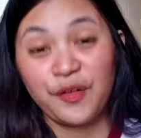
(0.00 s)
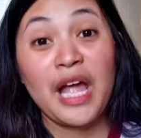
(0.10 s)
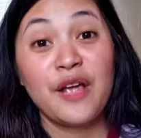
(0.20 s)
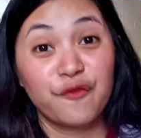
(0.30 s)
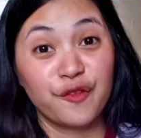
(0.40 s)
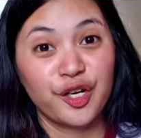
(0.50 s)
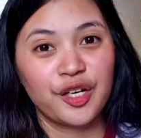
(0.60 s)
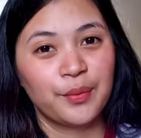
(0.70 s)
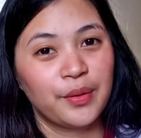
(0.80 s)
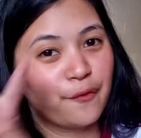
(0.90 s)

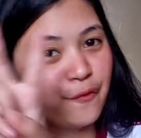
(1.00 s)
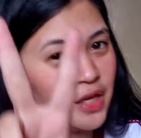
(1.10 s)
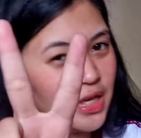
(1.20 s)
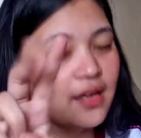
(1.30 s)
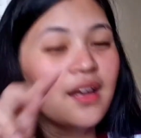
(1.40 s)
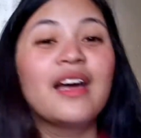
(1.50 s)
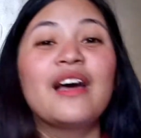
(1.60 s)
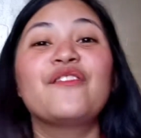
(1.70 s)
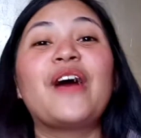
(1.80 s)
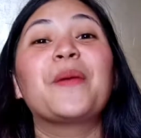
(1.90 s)
Fiber! With a V!
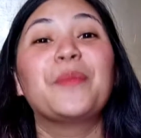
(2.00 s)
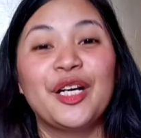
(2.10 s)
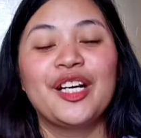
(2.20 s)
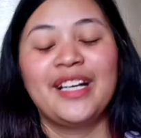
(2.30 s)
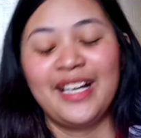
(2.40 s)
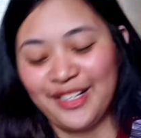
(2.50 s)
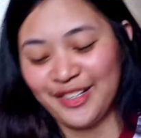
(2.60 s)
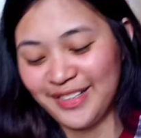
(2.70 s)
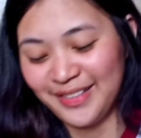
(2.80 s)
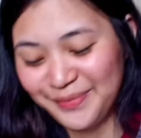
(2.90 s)
Fiber.
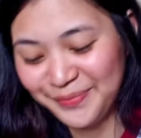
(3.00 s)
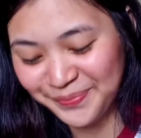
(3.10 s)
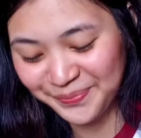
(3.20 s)
Ayan.